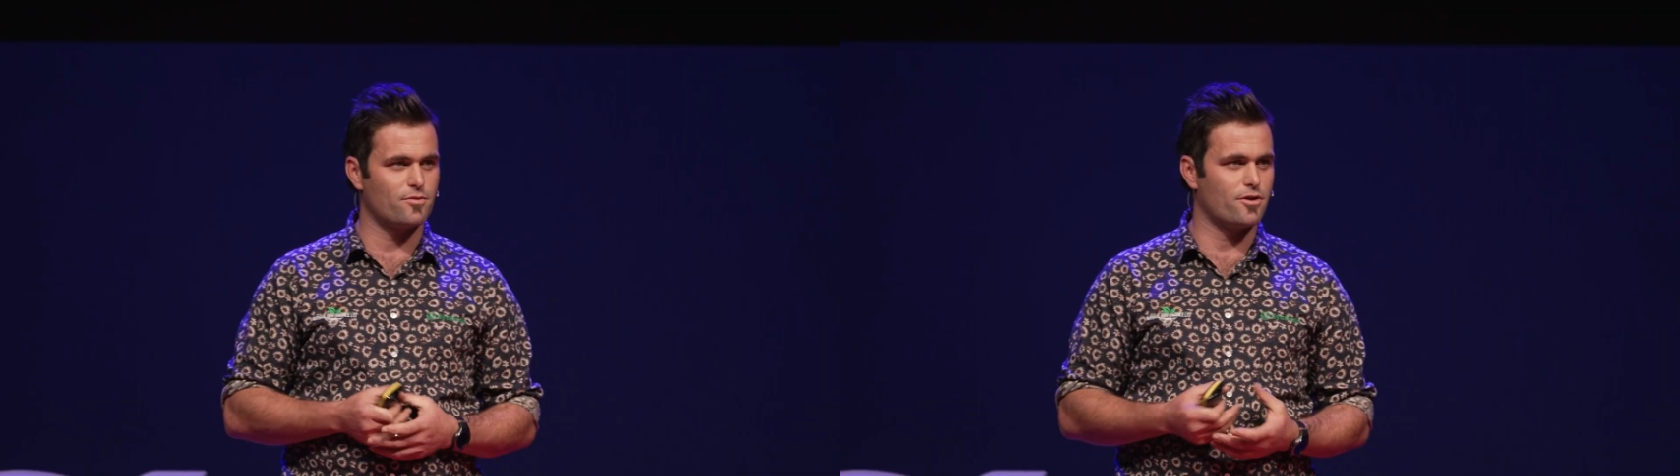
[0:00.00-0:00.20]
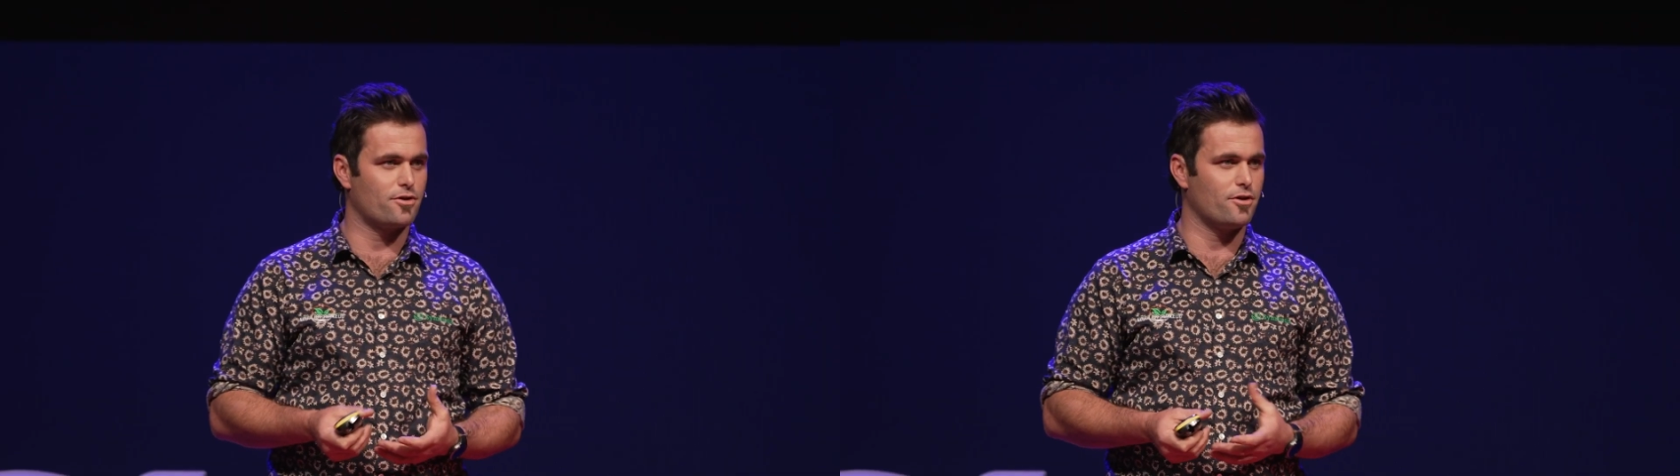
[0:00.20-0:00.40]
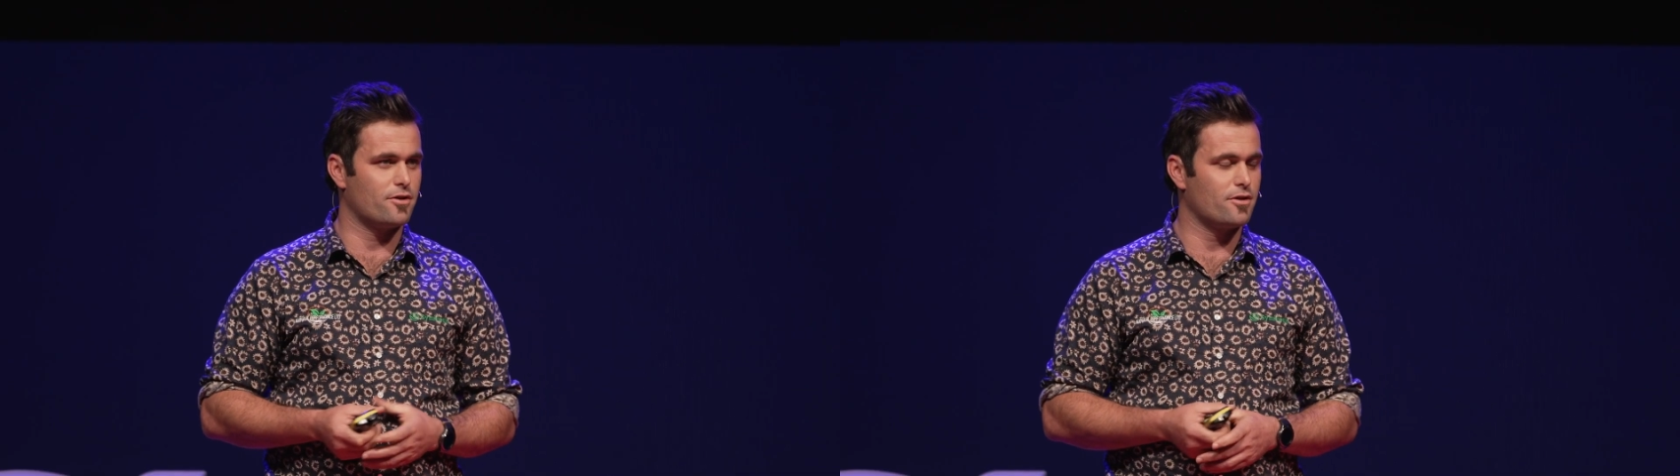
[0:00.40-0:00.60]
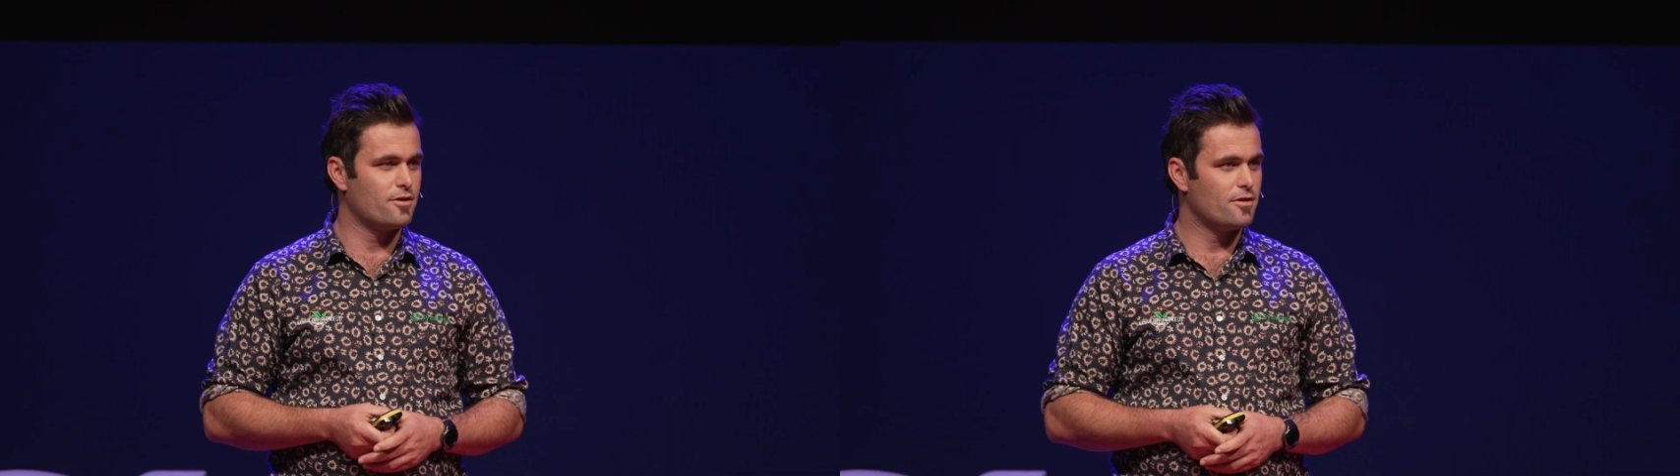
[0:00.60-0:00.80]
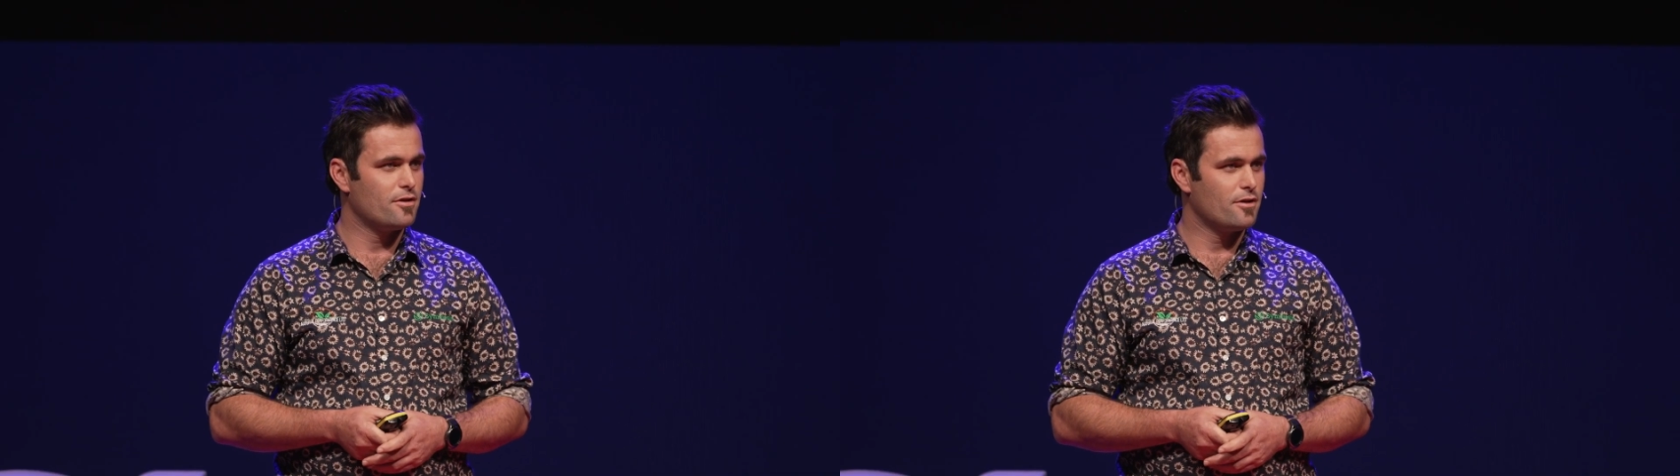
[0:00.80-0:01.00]
weren't good.
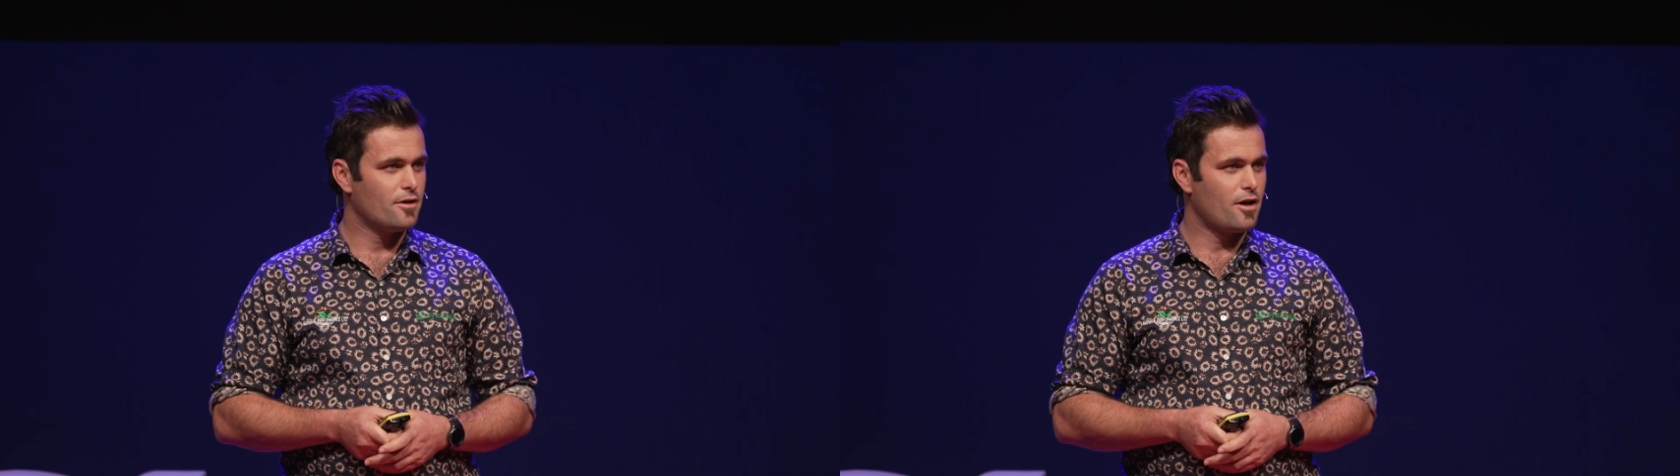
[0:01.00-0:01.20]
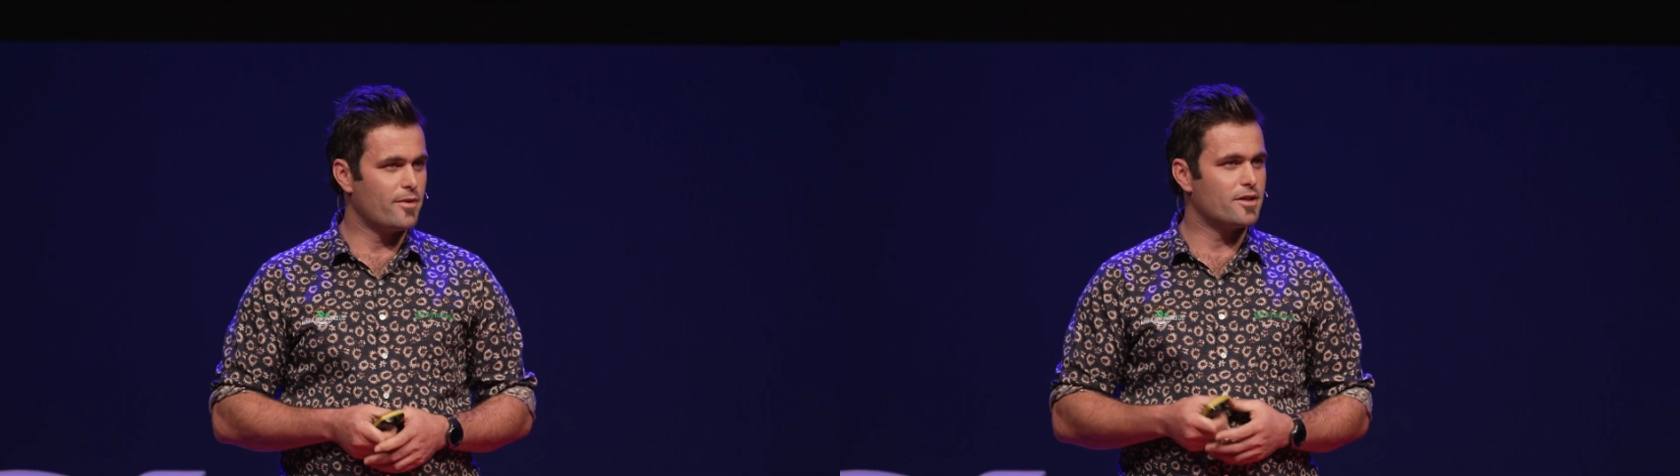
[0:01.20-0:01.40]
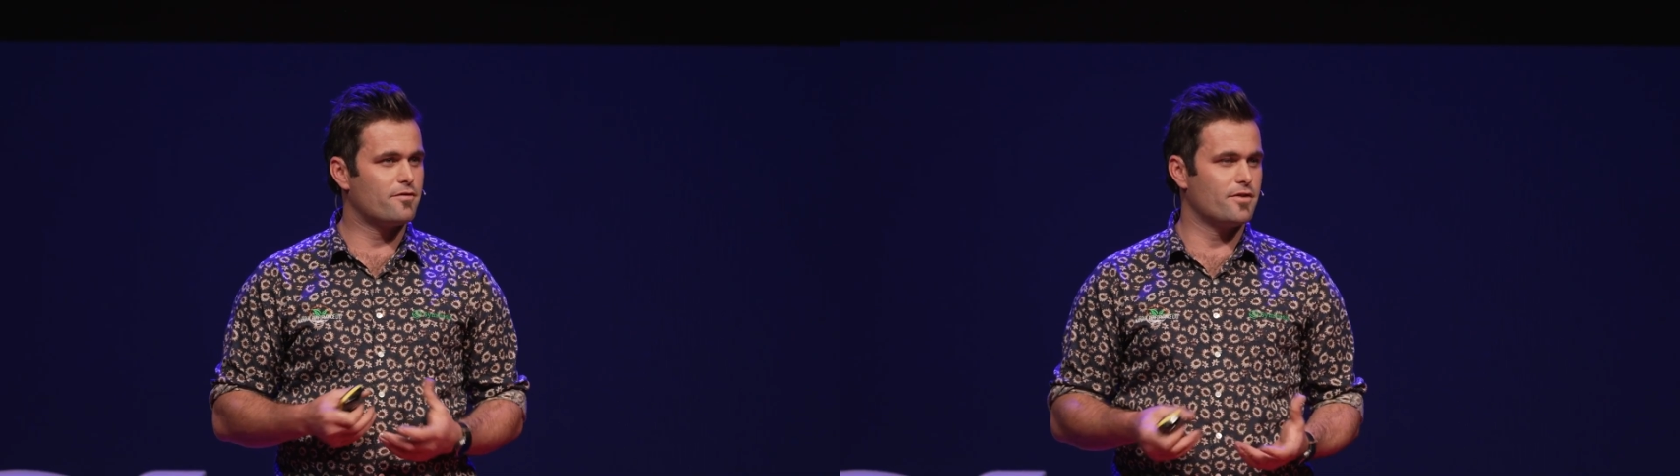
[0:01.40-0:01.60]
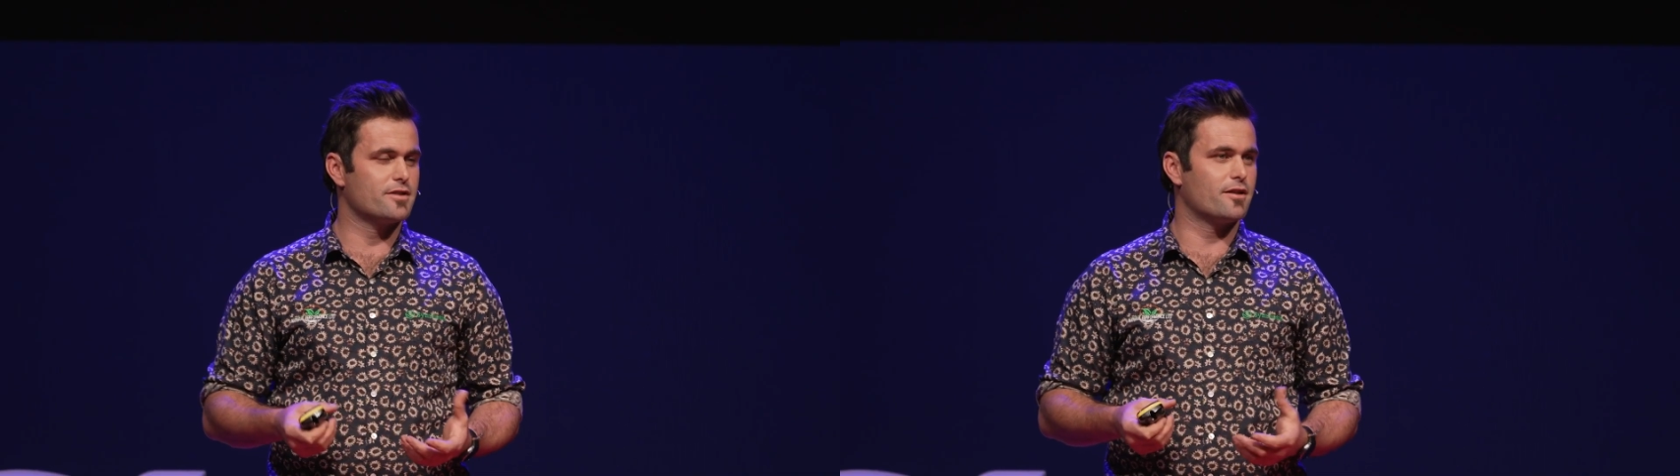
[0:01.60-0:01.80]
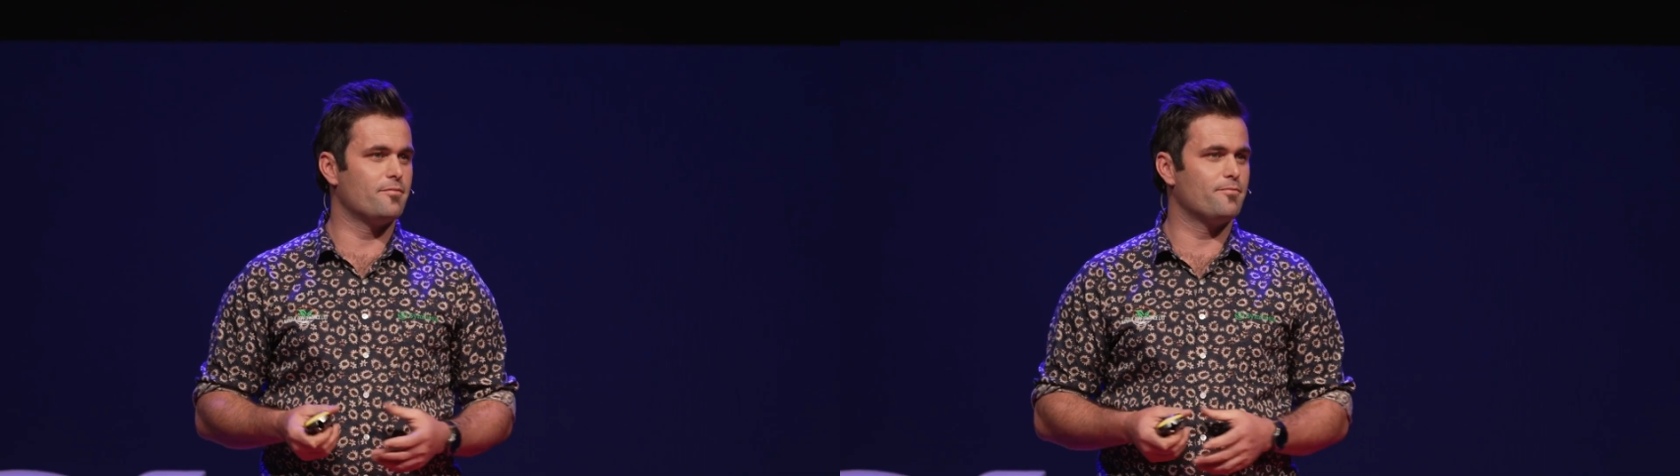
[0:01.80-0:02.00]
I went to
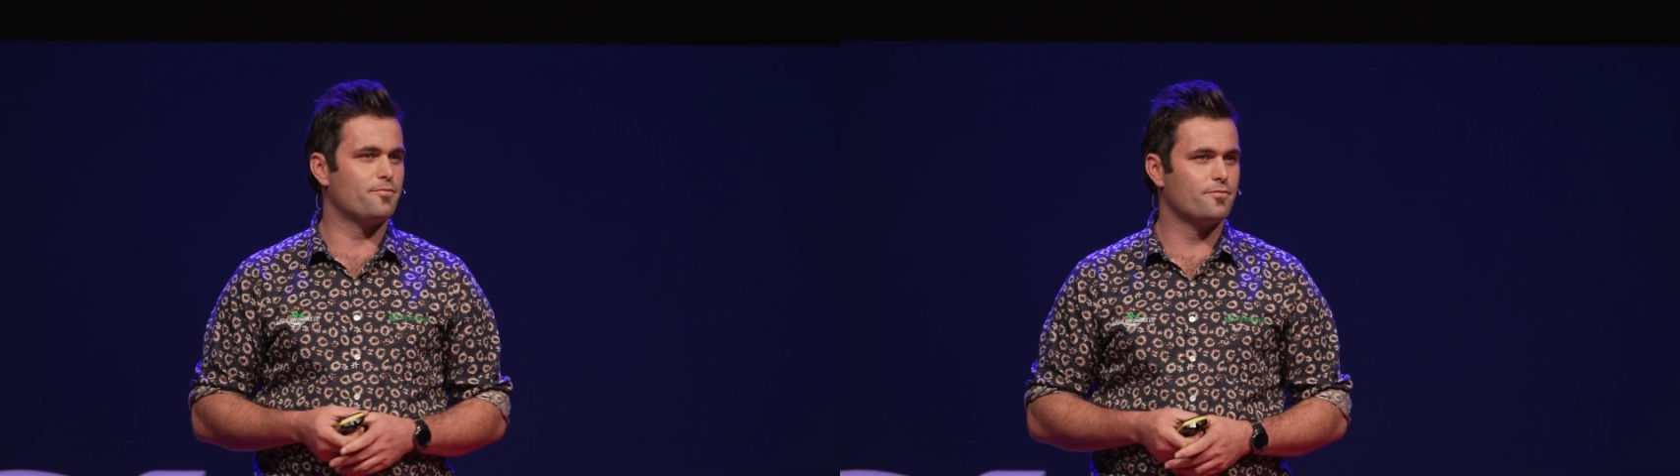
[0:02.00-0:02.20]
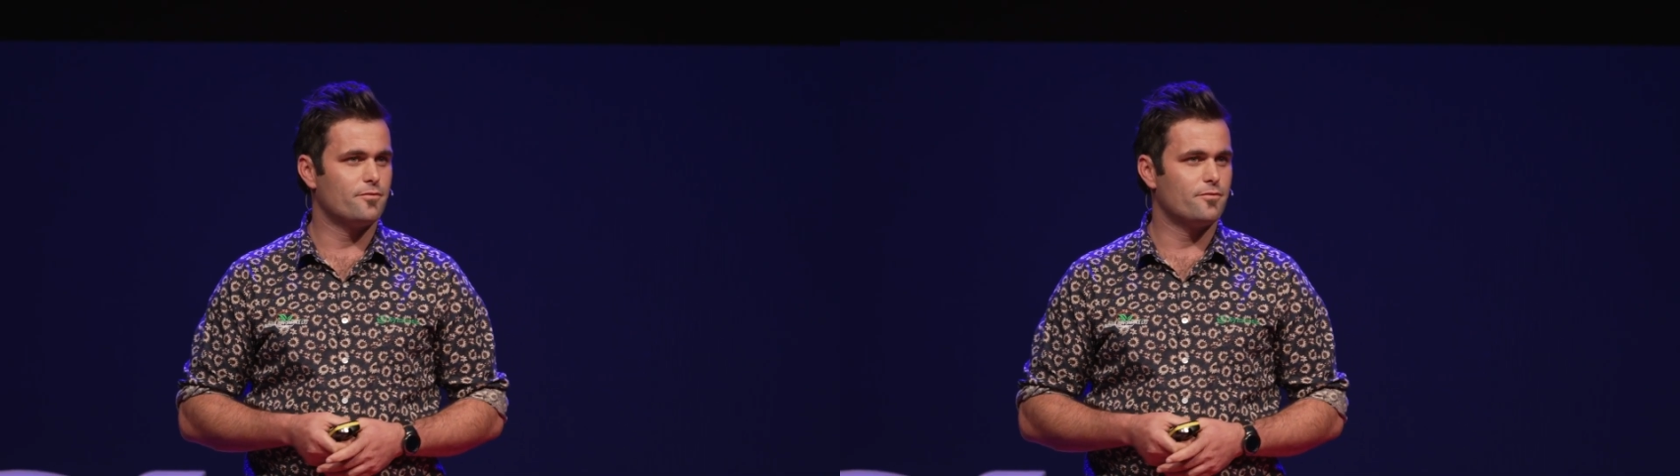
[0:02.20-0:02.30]
visit him